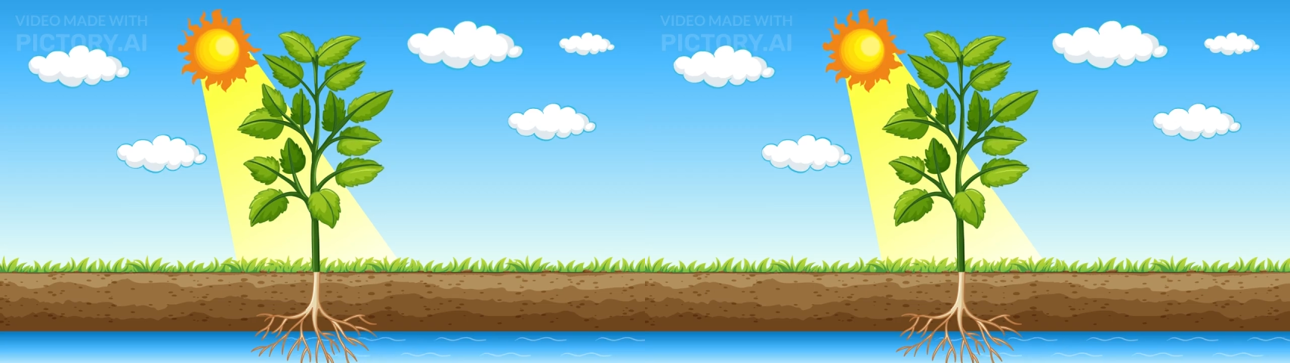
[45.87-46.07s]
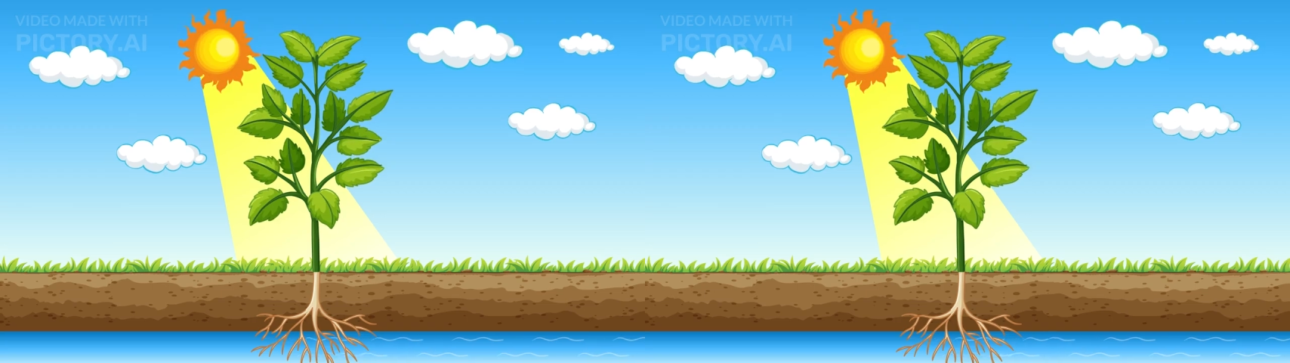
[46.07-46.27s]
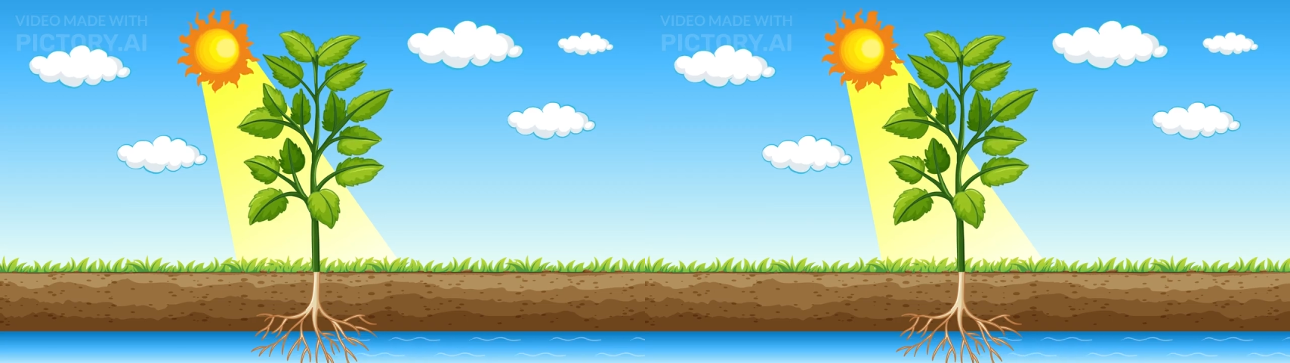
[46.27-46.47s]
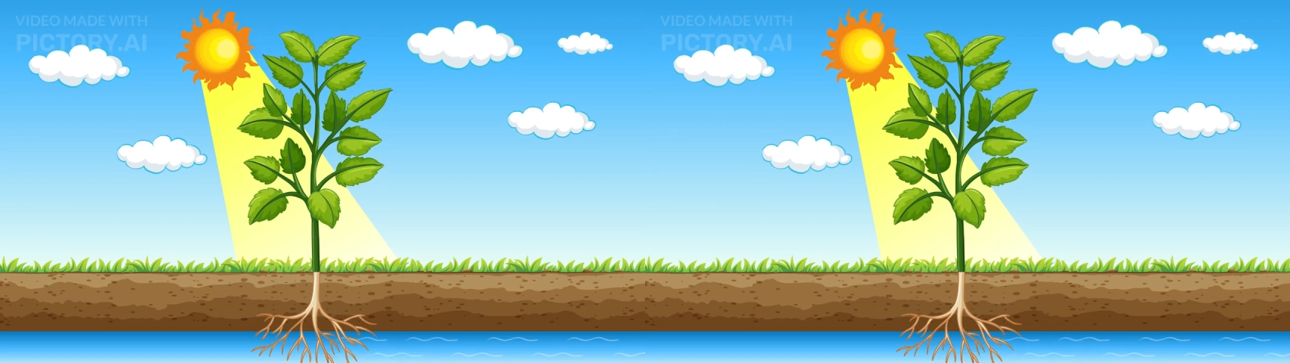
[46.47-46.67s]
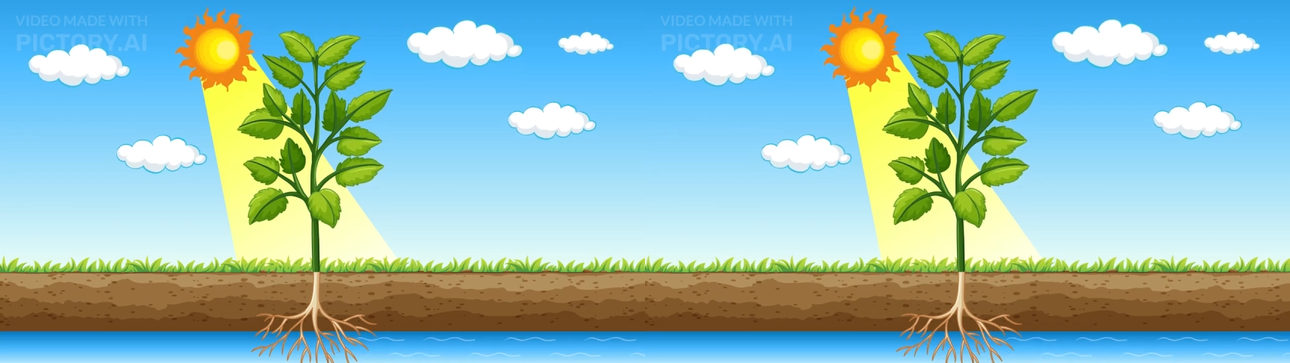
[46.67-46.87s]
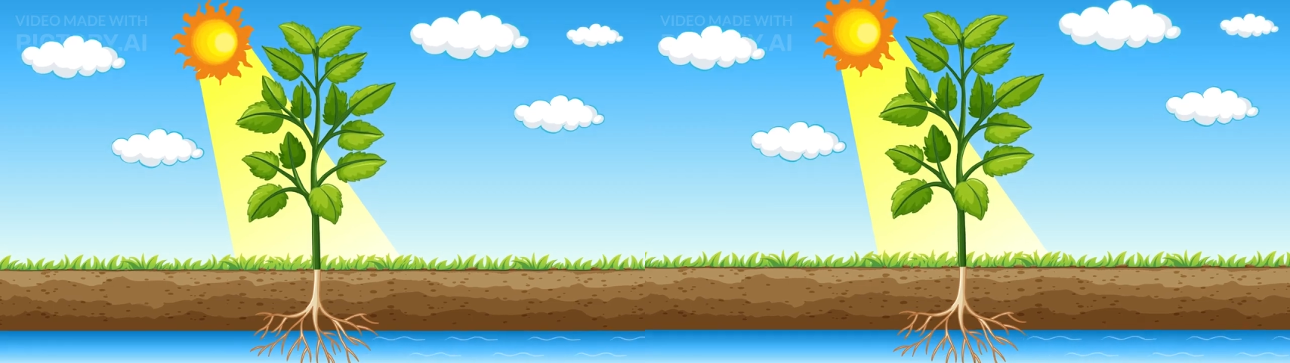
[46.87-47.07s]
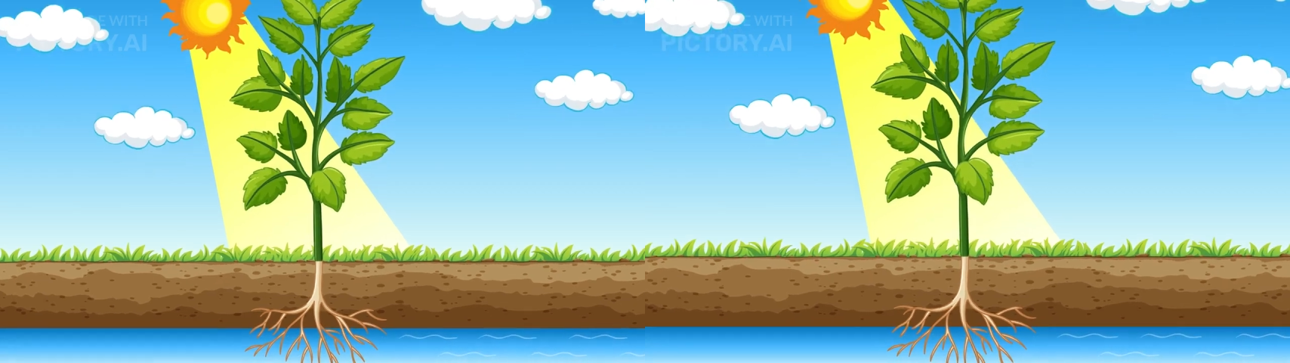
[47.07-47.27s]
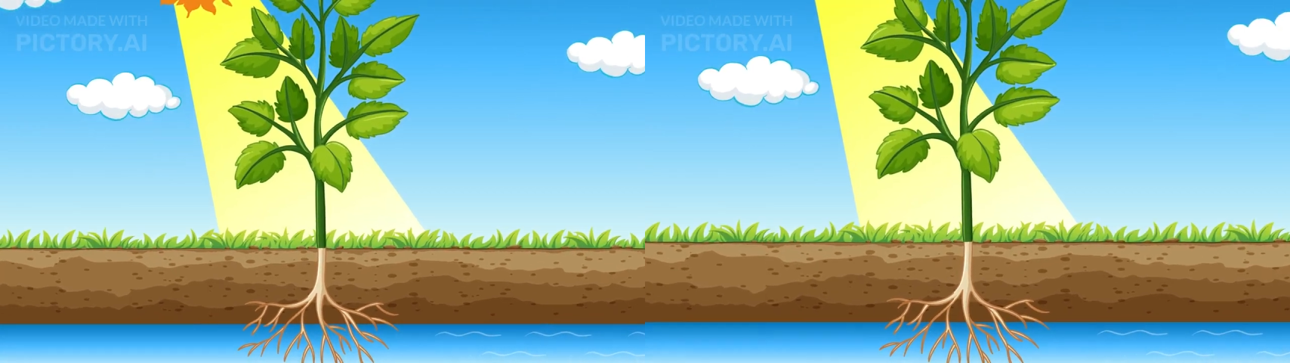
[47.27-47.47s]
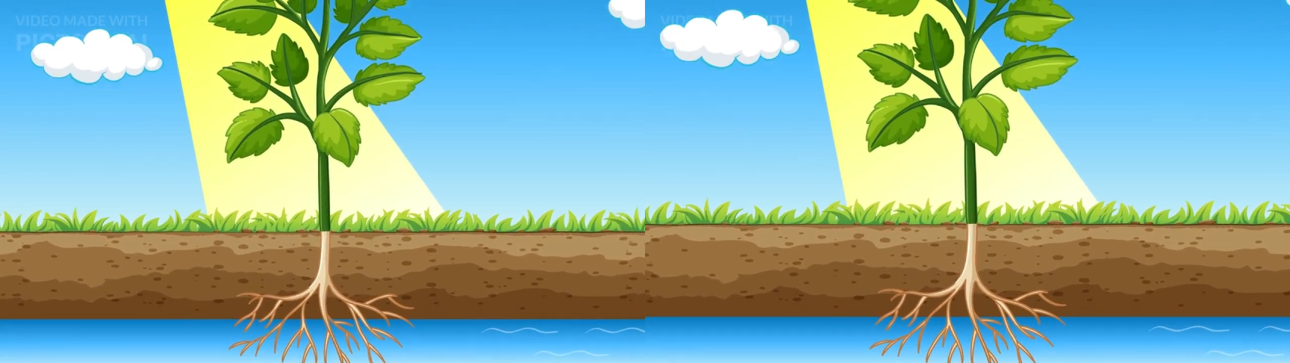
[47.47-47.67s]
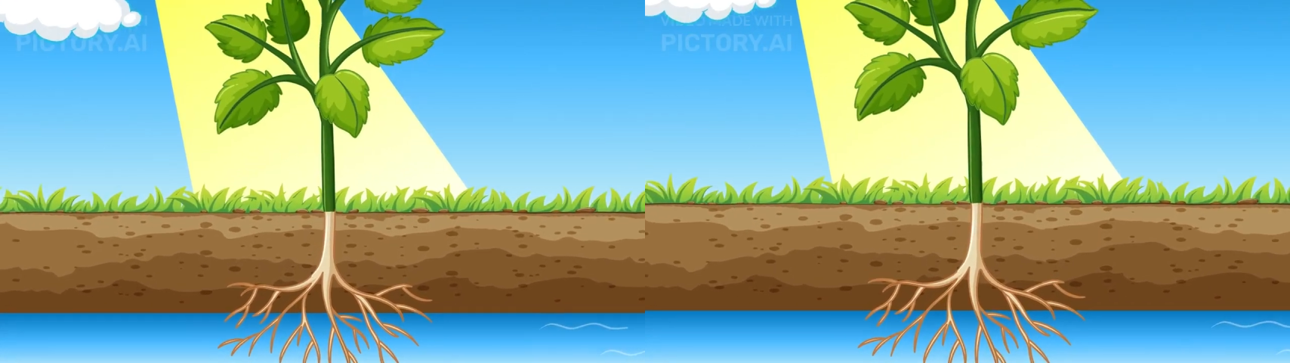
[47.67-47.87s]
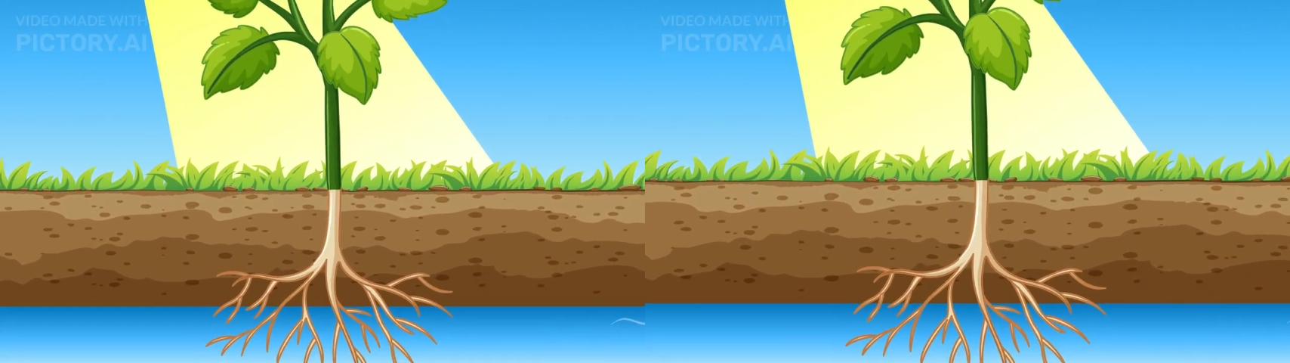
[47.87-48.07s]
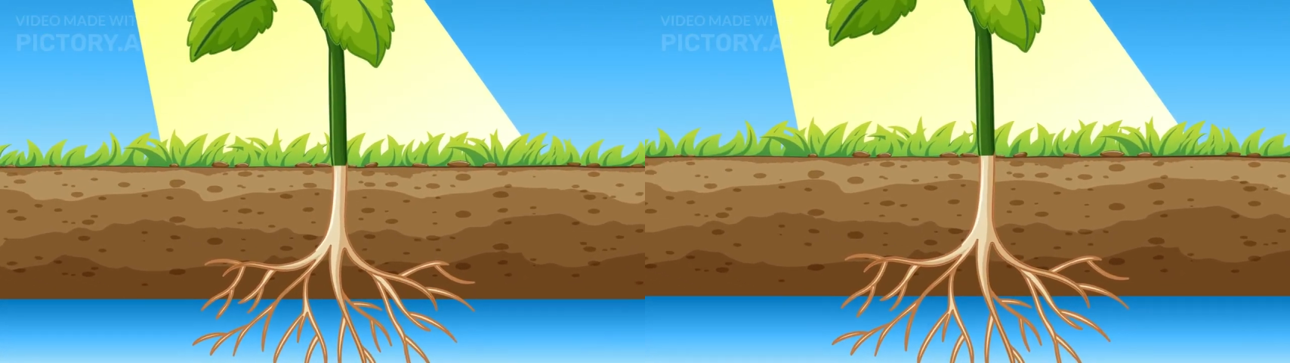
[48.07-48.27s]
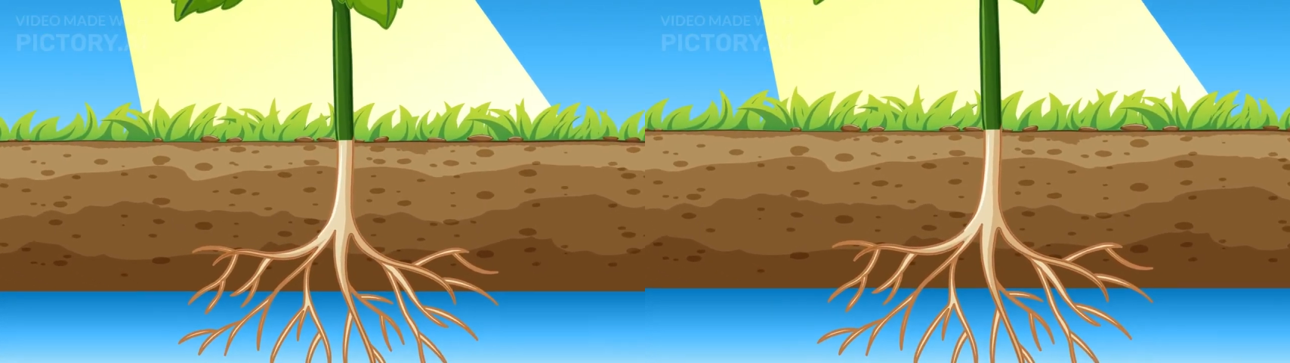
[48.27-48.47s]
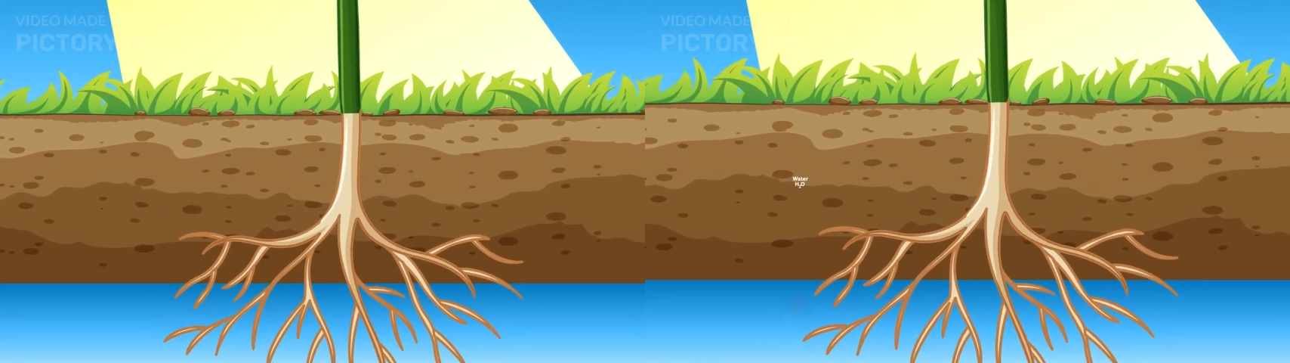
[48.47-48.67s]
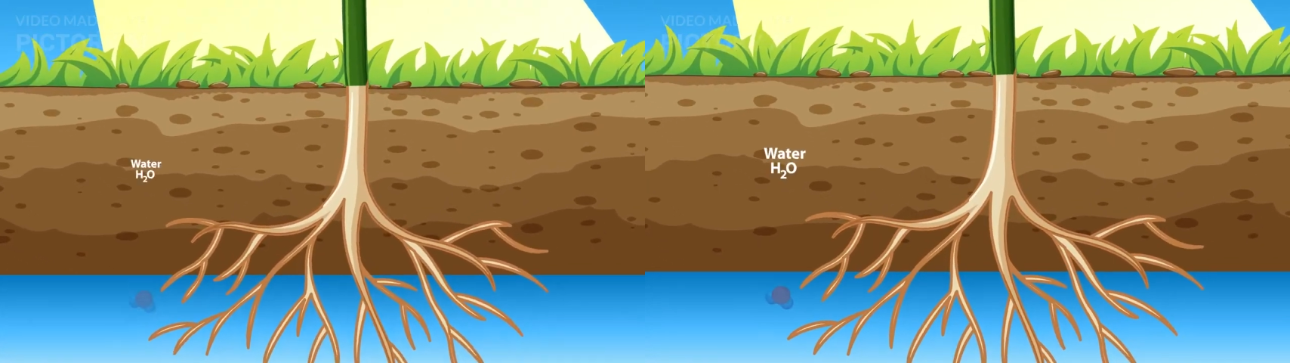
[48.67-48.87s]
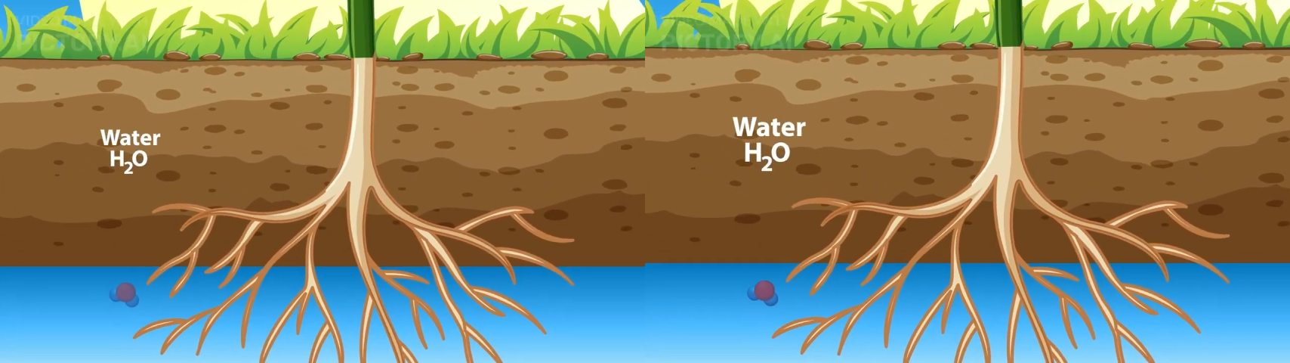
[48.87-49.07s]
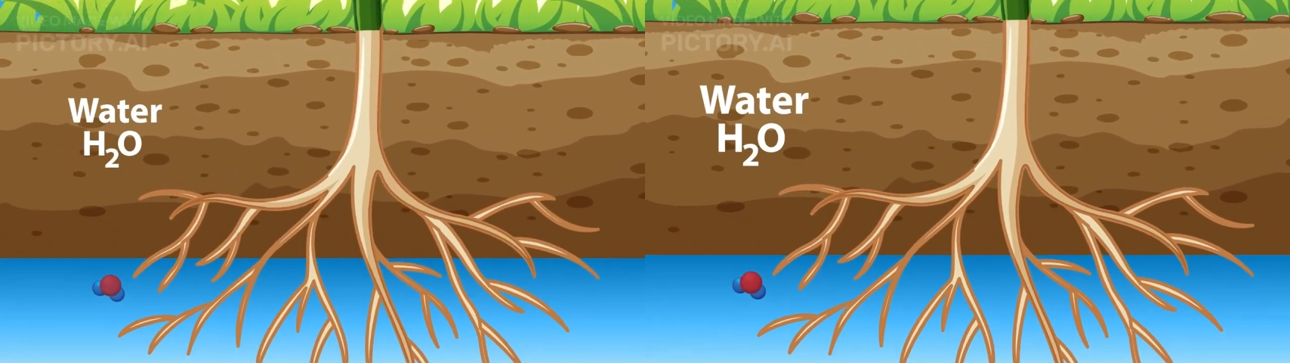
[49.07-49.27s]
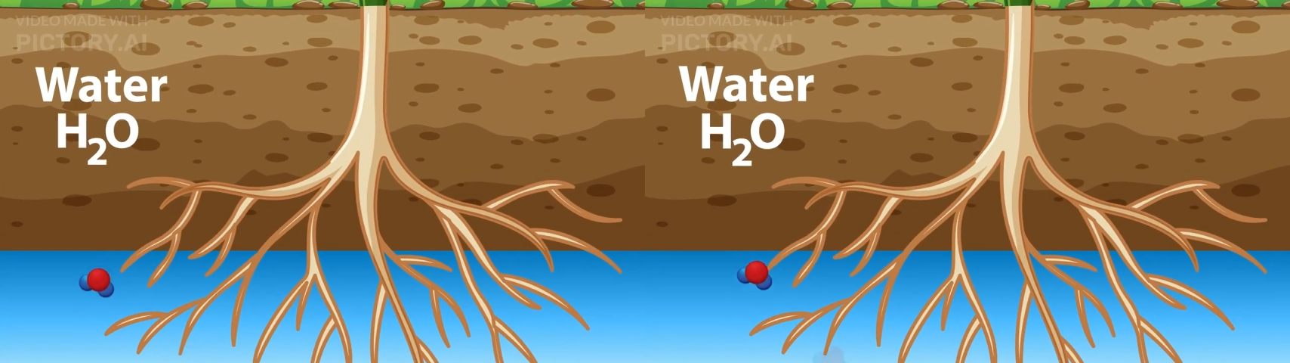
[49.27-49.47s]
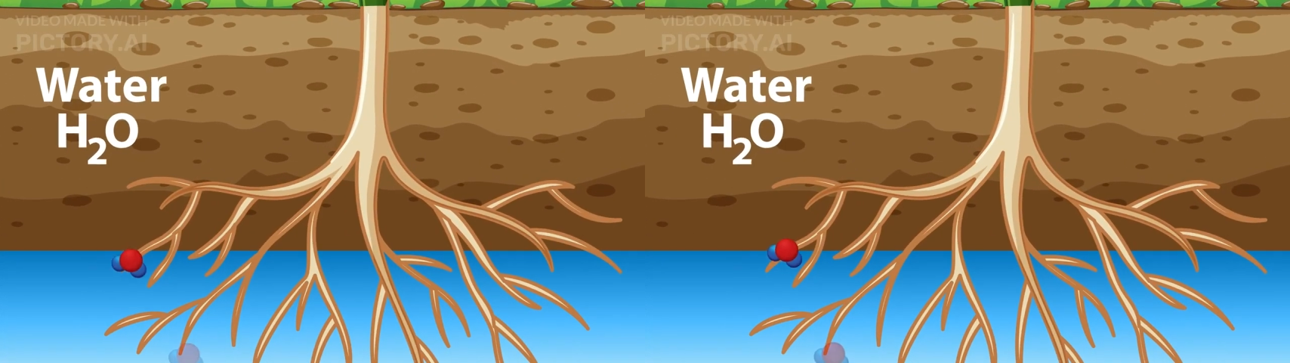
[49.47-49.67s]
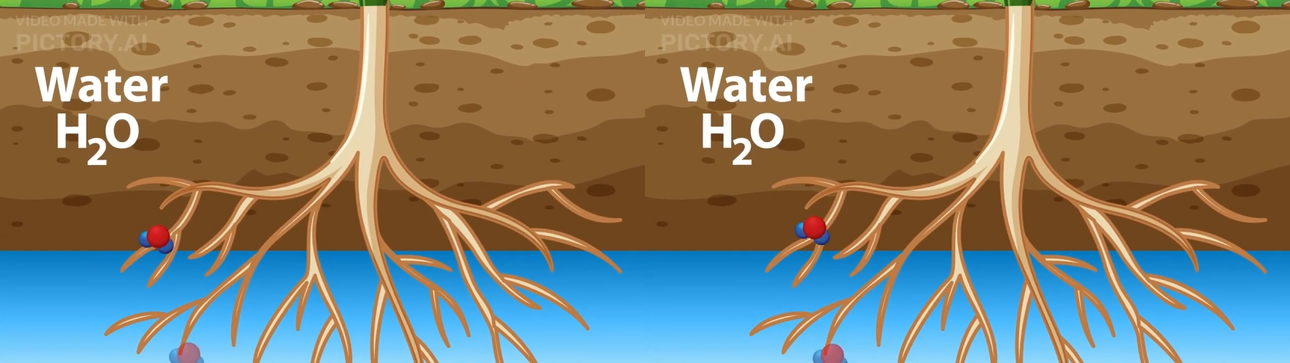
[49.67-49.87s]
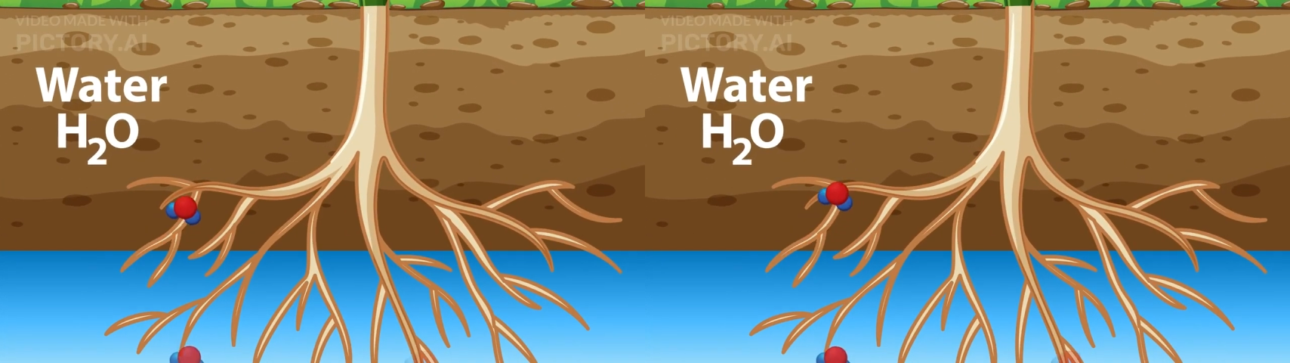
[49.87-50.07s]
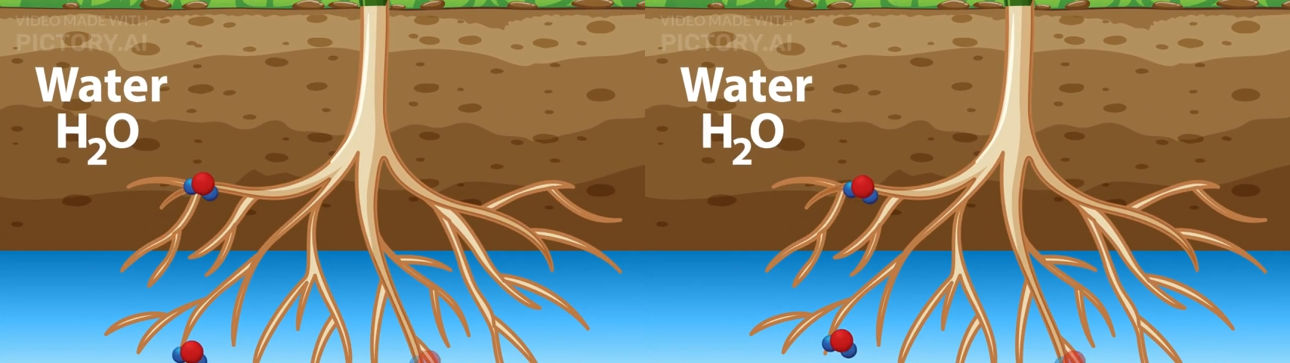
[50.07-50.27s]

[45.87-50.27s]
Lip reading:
Nobody's mouth can be seen.